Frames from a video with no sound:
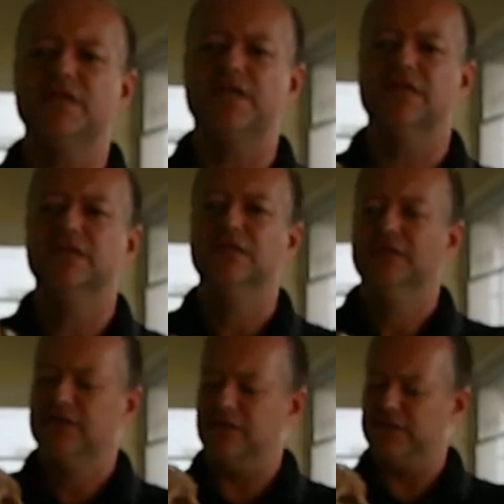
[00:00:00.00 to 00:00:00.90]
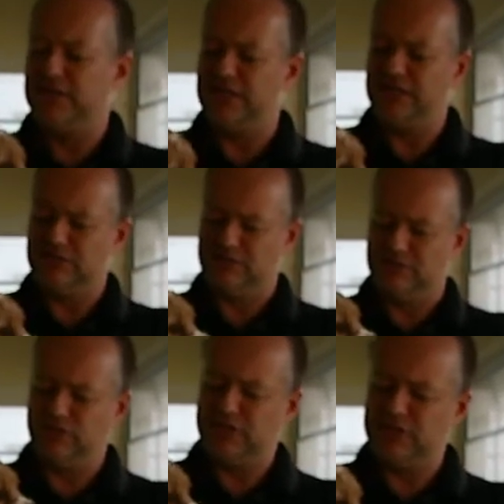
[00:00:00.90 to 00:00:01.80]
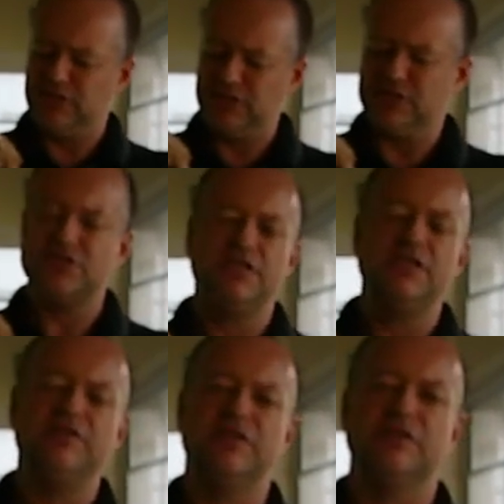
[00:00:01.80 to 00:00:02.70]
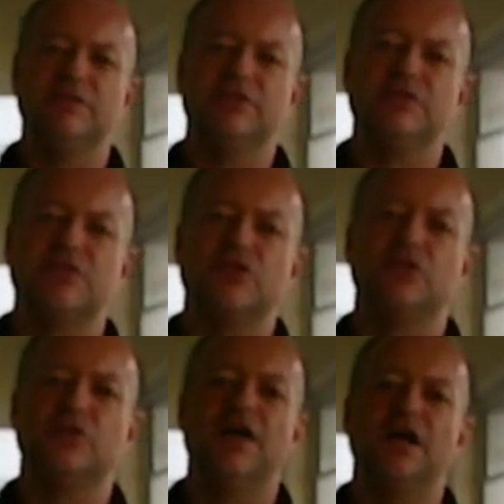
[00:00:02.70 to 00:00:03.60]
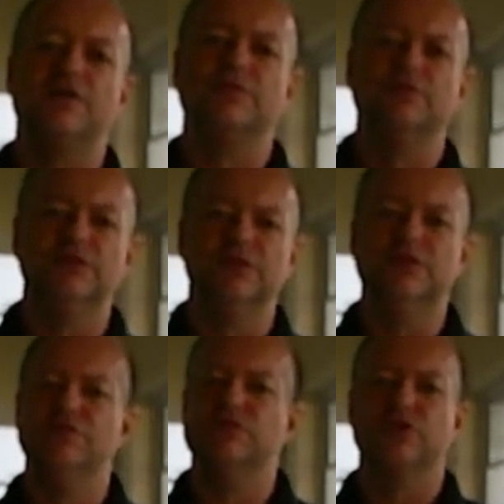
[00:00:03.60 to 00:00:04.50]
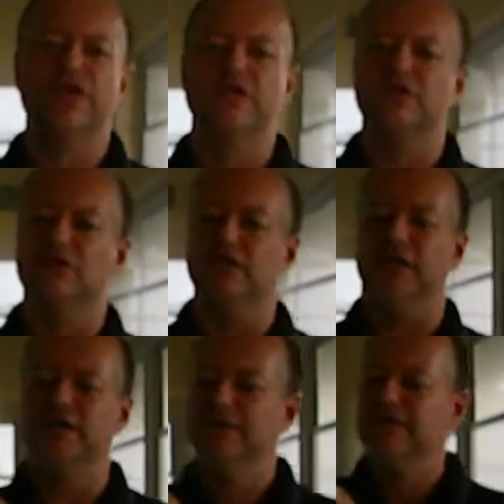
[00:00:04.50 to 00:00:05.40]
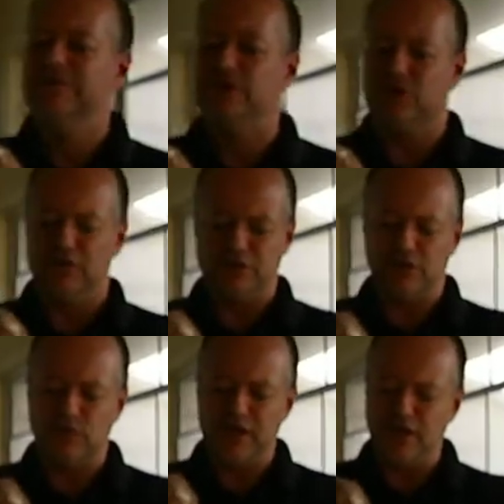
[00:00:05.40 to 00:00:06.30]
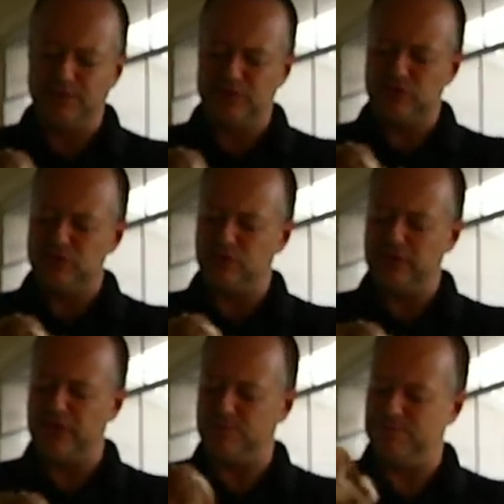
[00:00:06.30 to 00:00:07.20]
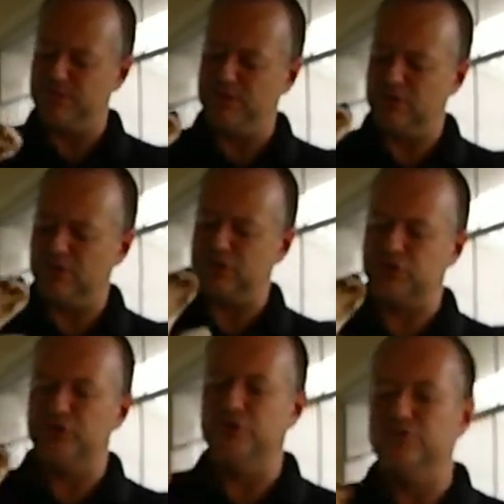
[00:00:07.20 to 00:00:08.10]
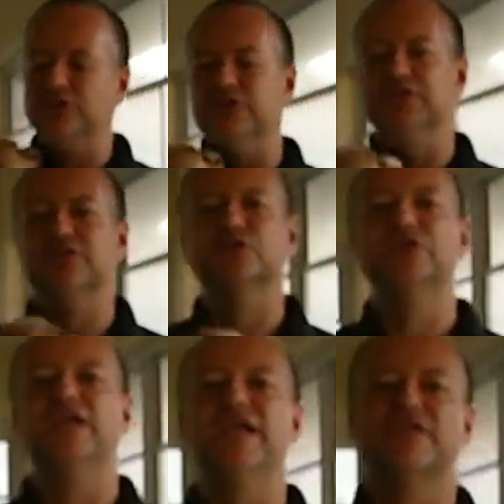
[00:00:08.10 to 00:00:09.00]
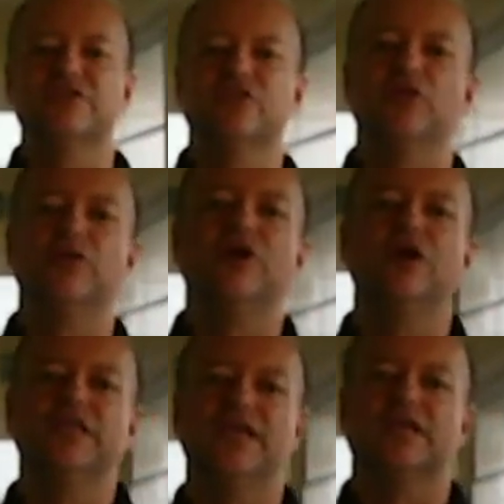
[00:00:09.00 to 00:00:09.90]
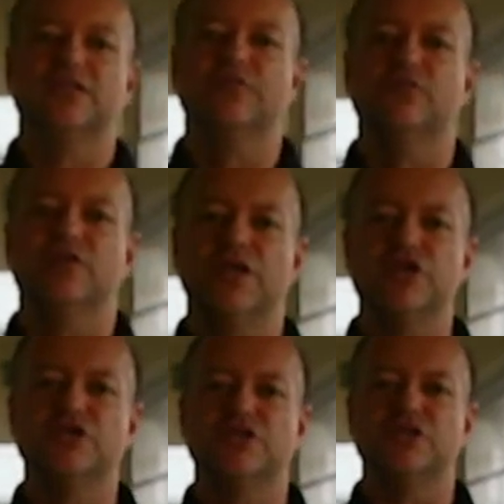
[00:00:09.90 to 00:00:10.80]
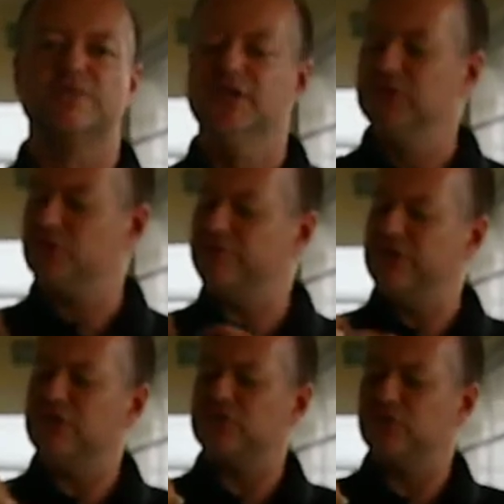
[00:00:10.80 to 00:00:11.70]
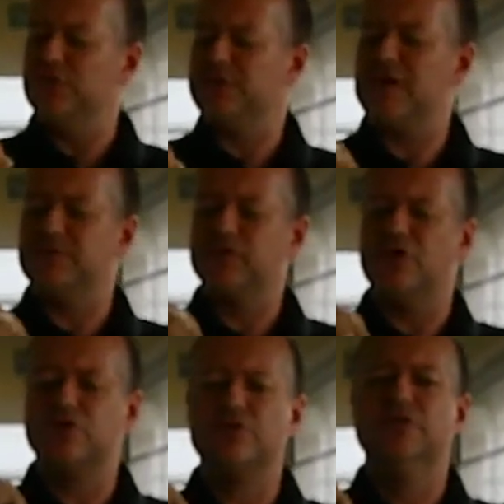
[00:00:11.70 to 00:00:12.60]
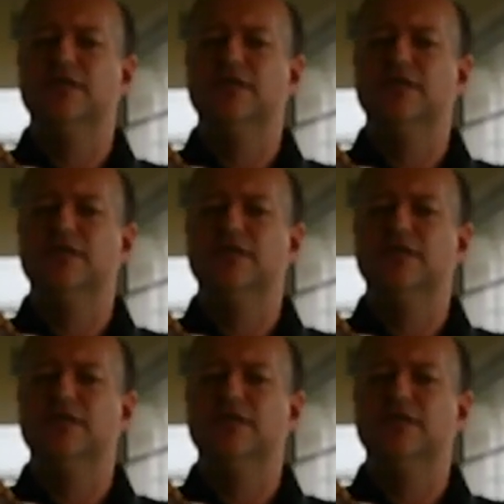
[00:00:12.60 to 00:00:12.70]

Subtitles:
again, are getting really deceived here about this whole how, you know, even training and all that. You know, and so what I help dog owners do is understand this whole context of the relationship. So even here, so when you pick up a dog too,